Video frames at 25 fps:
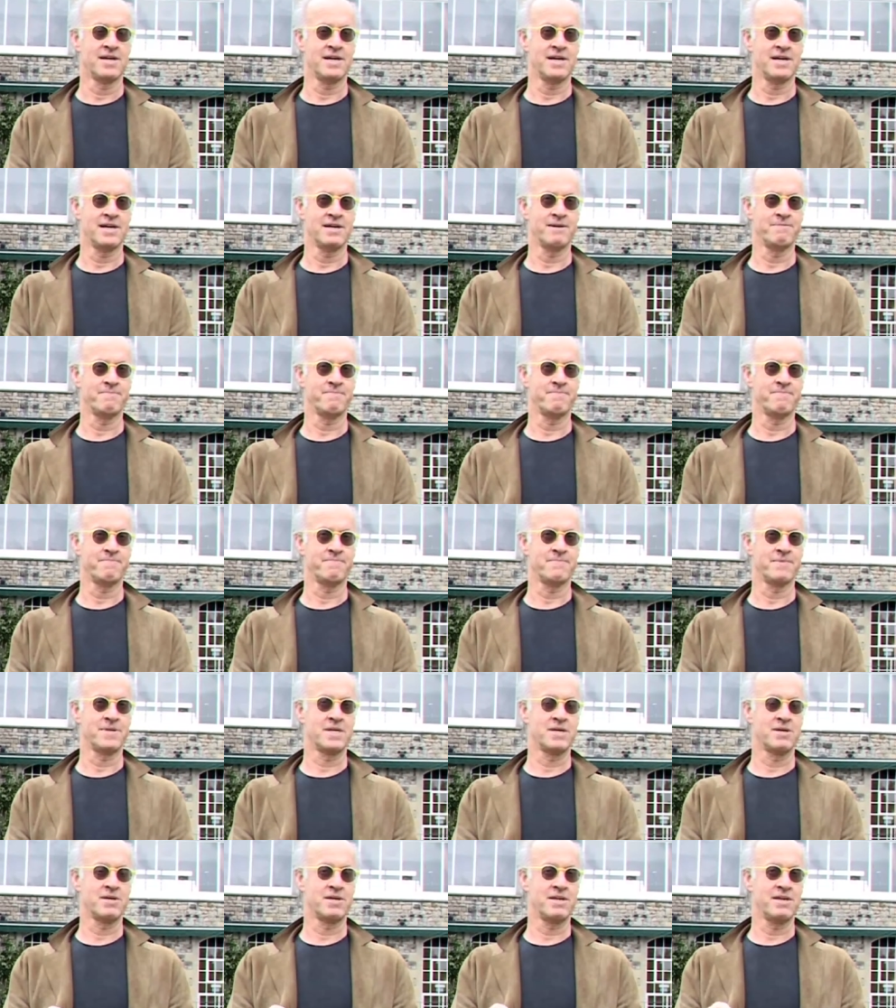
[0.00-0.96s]
um,
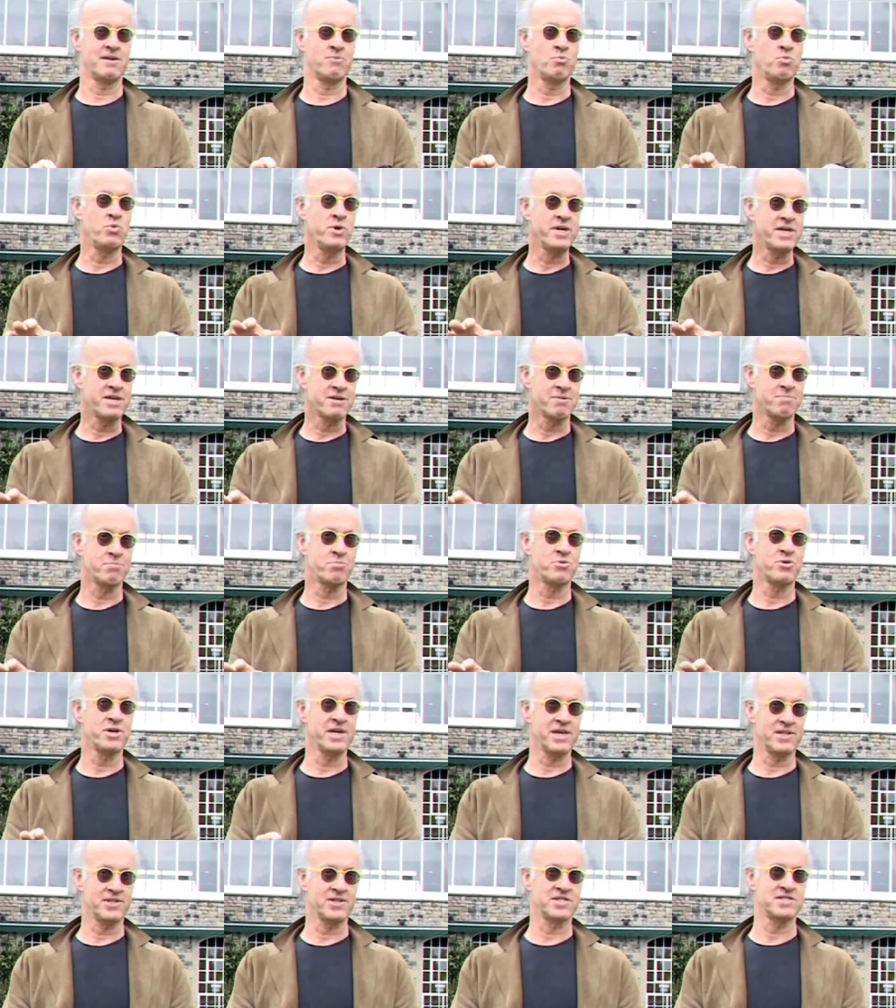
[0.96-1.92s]
and we can
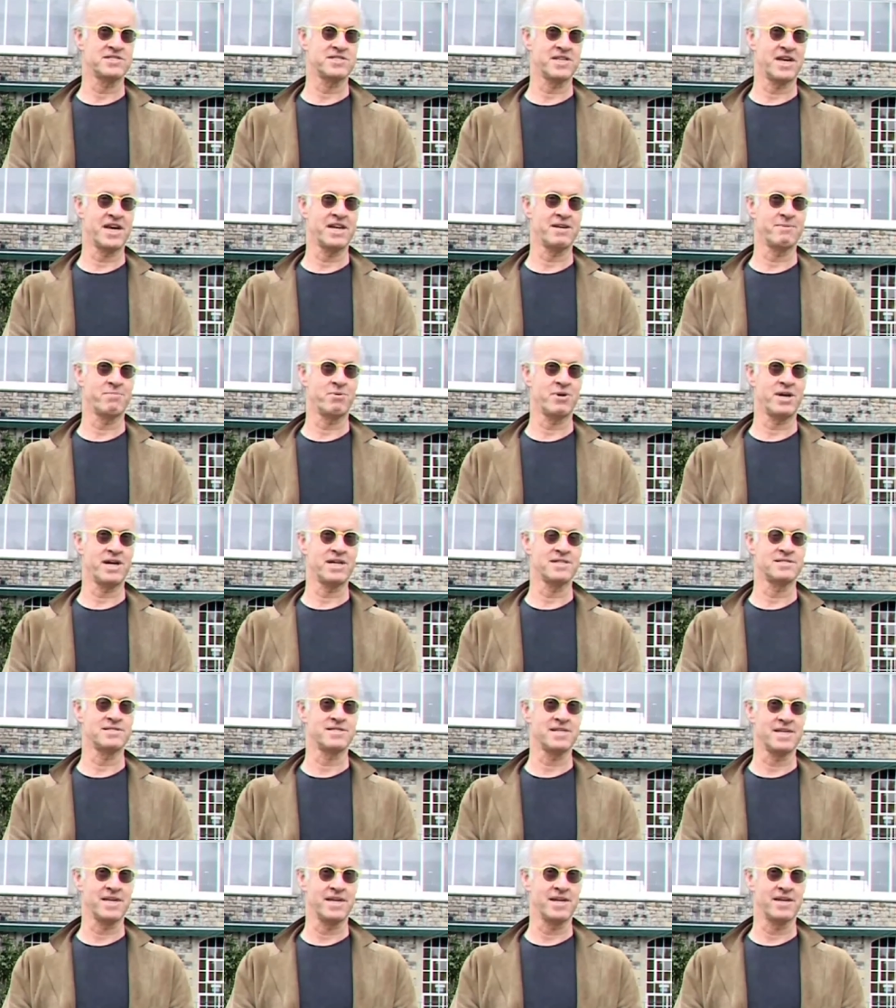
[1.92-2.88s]
bring the designer
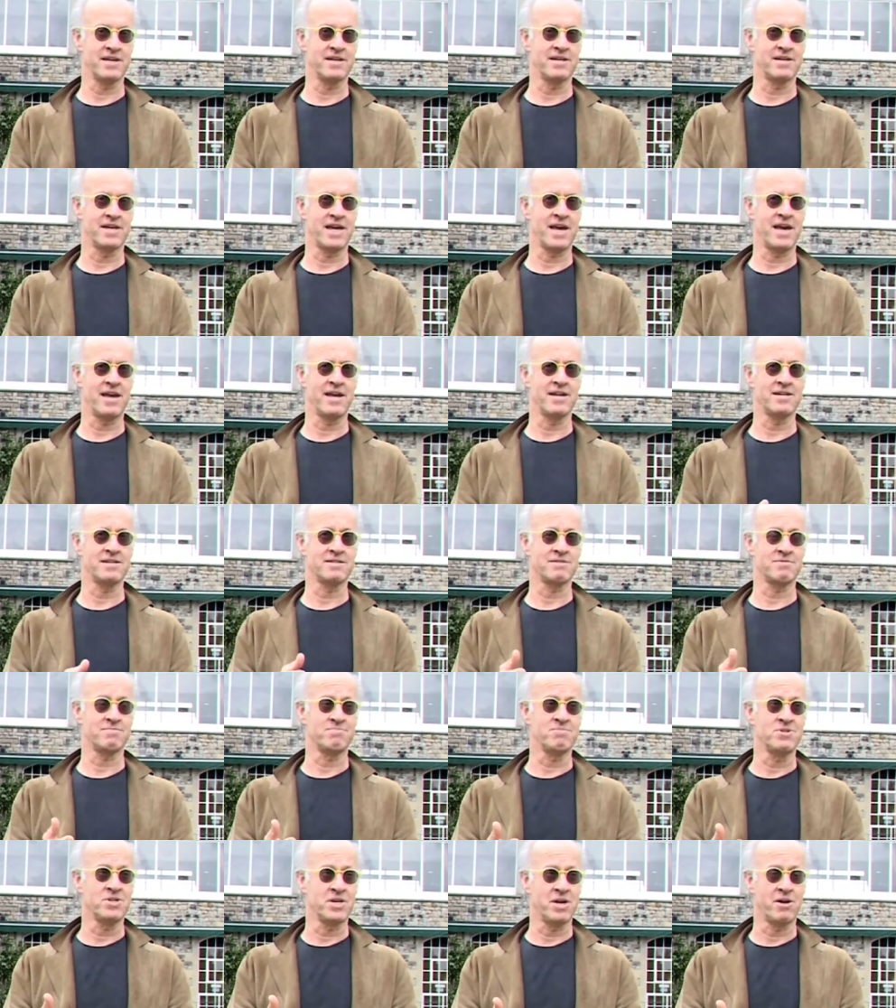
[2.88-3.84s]
brands in, and
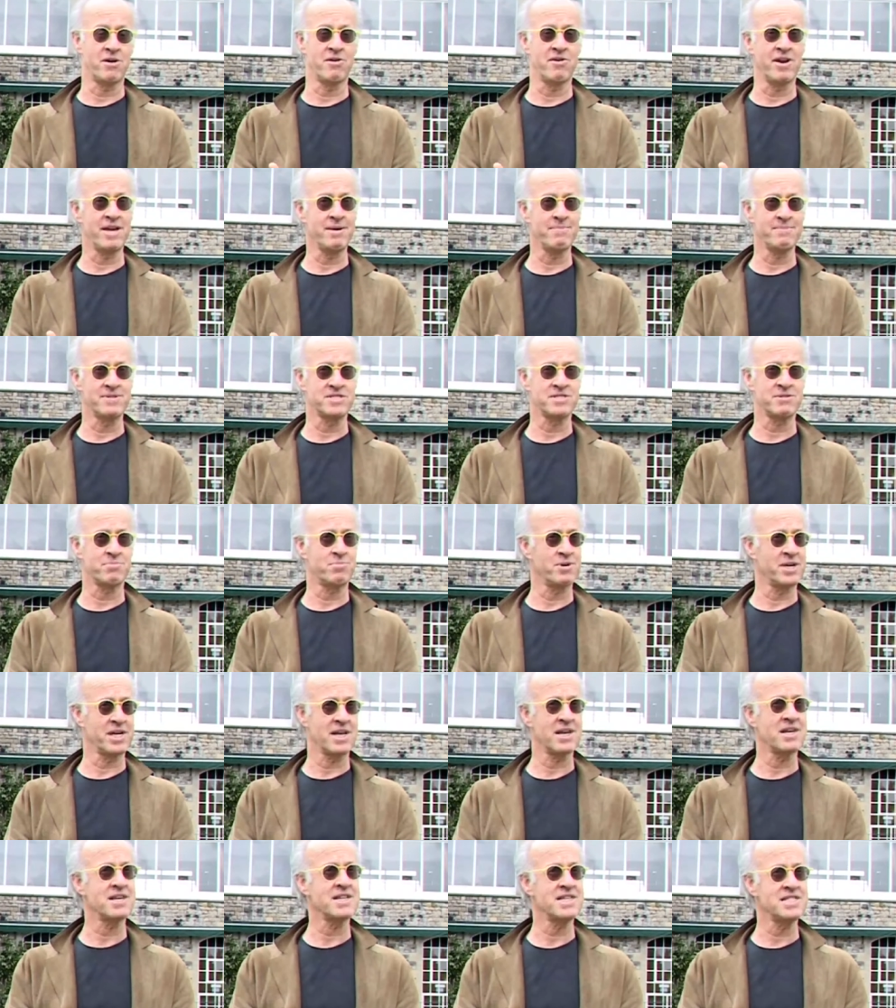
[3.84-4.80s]
you know, our aim is to
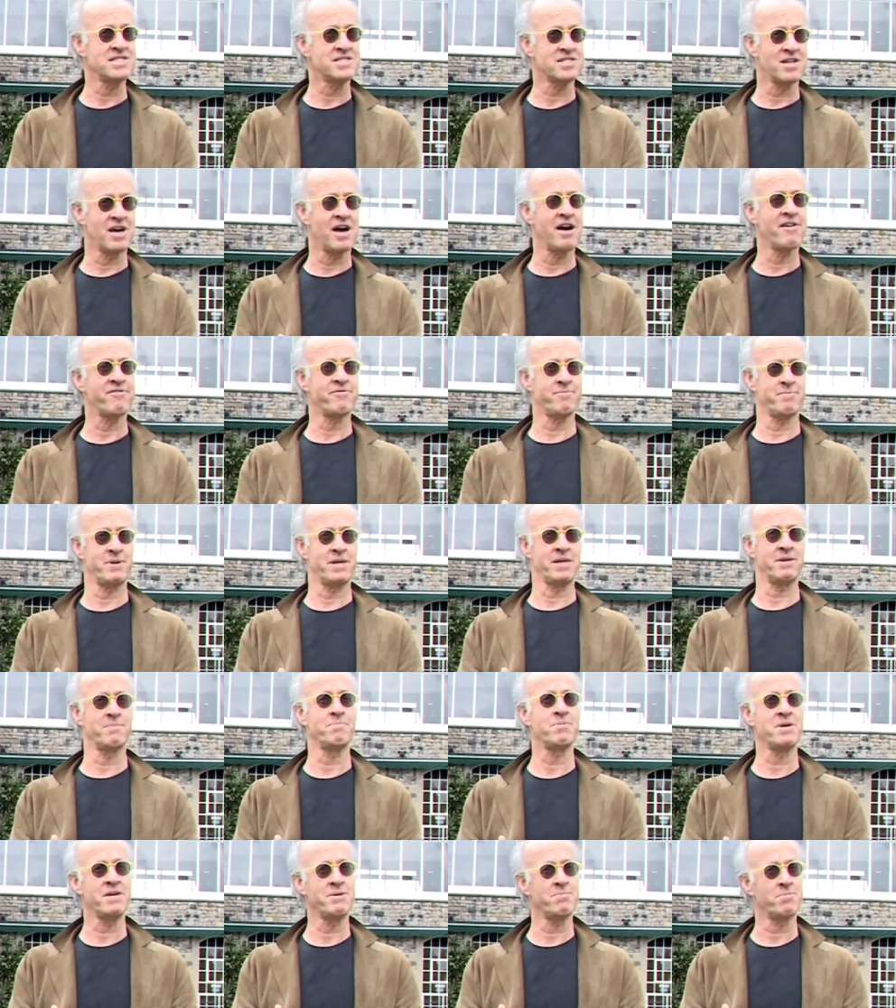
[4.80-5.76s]
bring at least half a
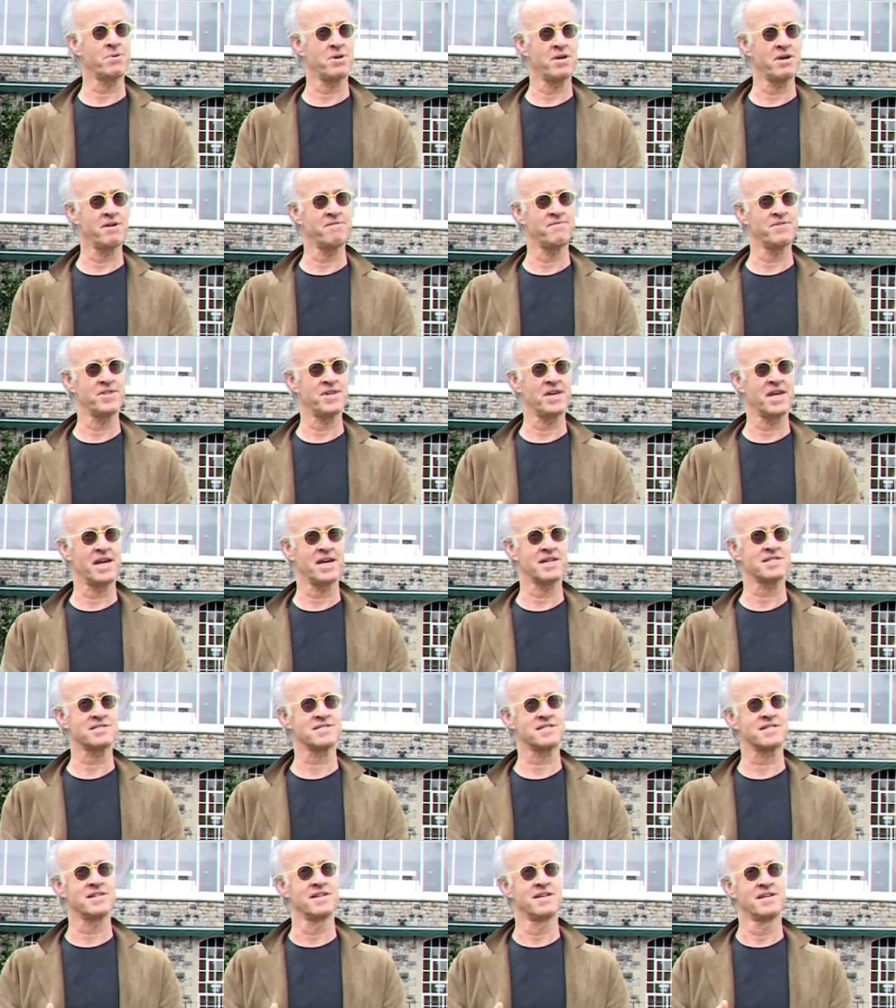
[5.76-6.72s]
million people over the
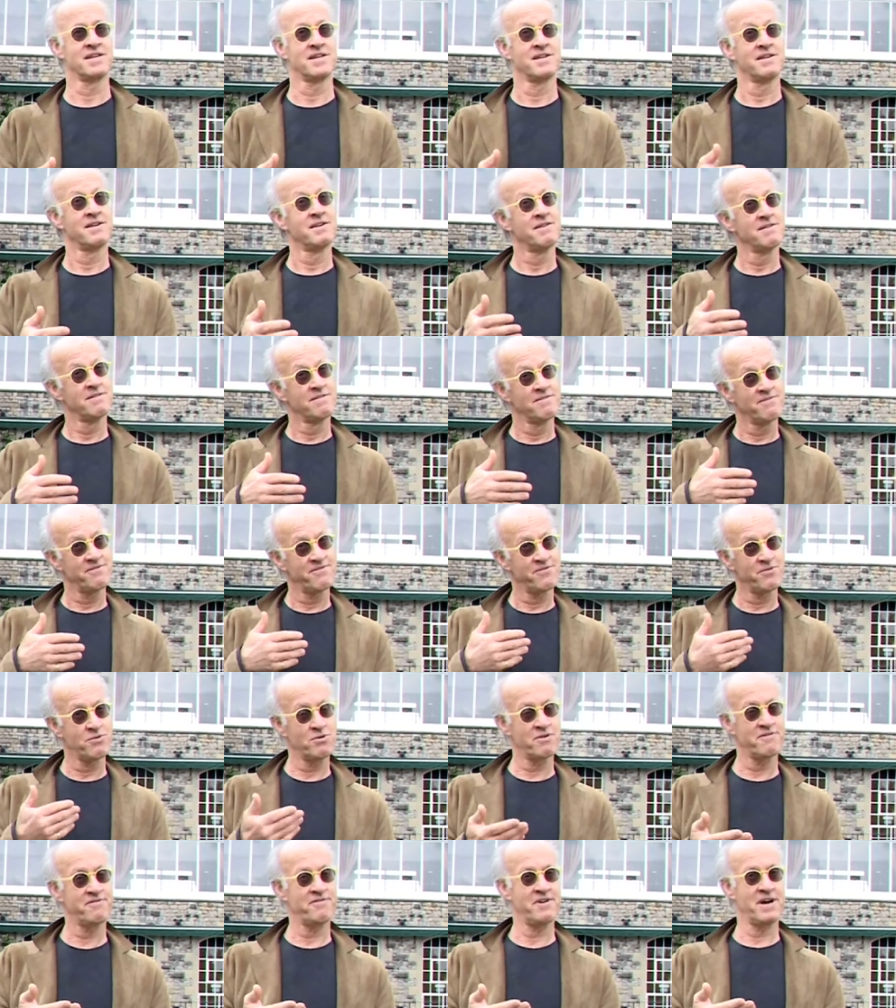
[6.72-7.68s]
next
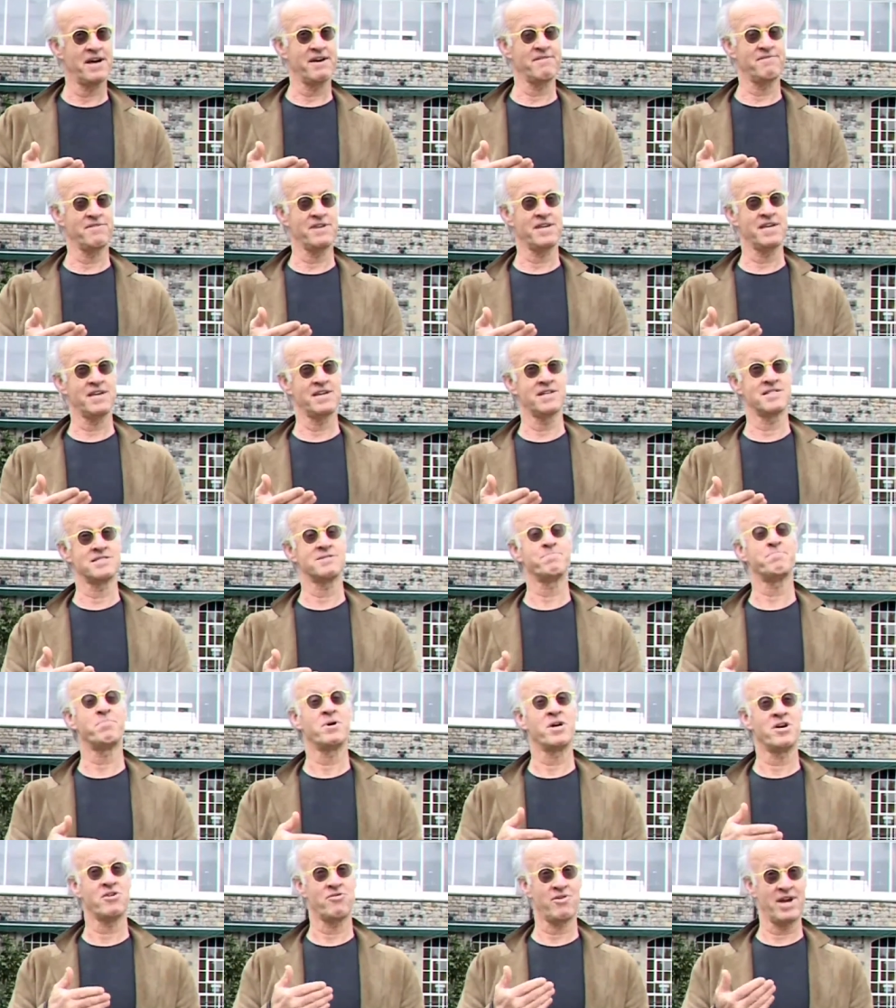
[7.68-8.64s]
four or five years
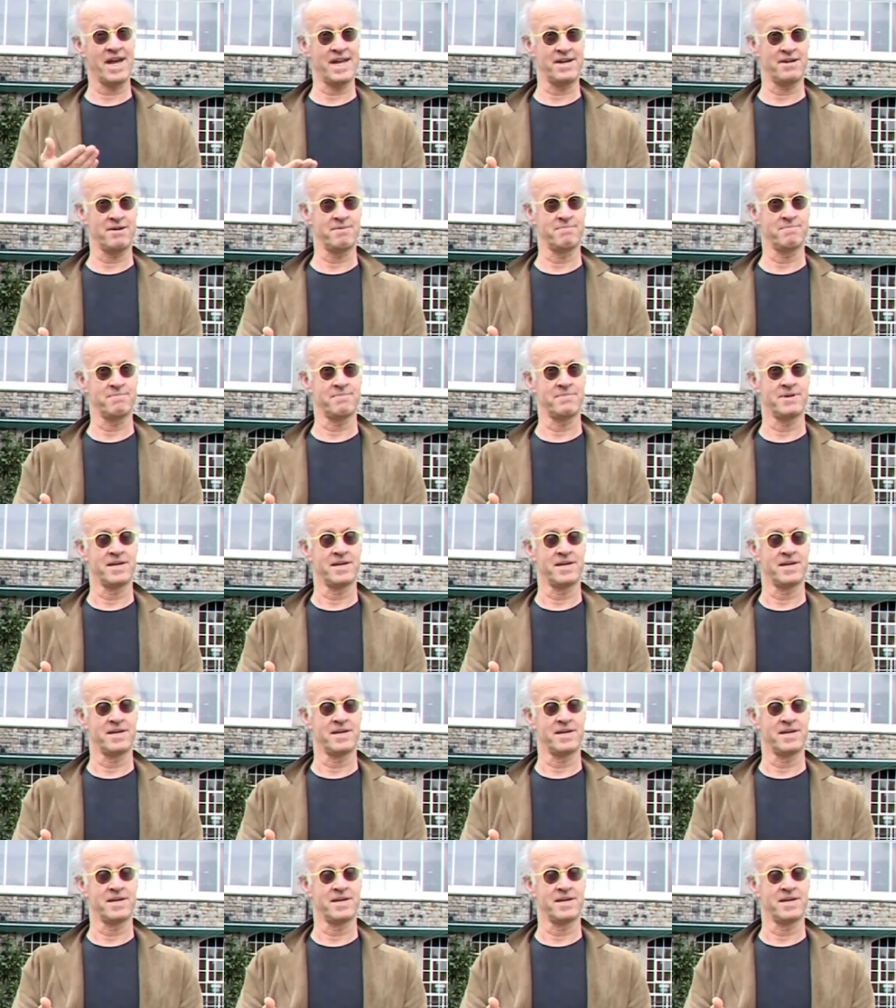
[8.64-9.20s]
per annum.